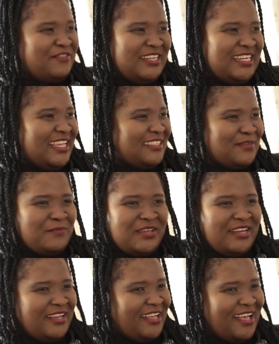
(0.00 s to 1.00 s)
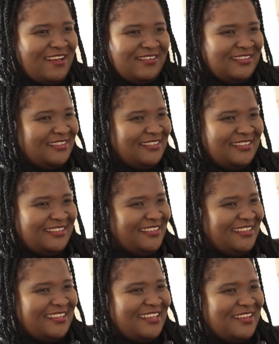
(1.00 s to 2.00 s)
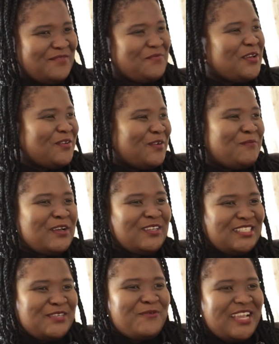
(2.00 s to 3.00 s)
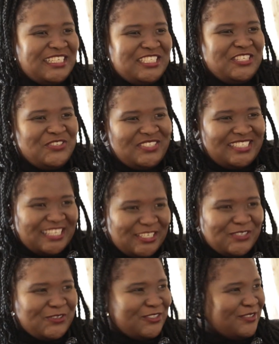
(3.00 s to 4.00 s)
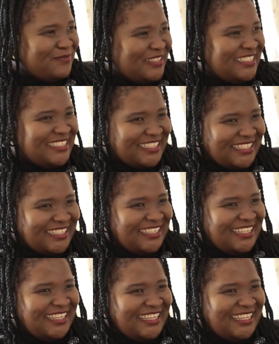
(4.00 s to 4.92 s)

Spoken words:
definitely has a burner account. Because the way she uses her social media.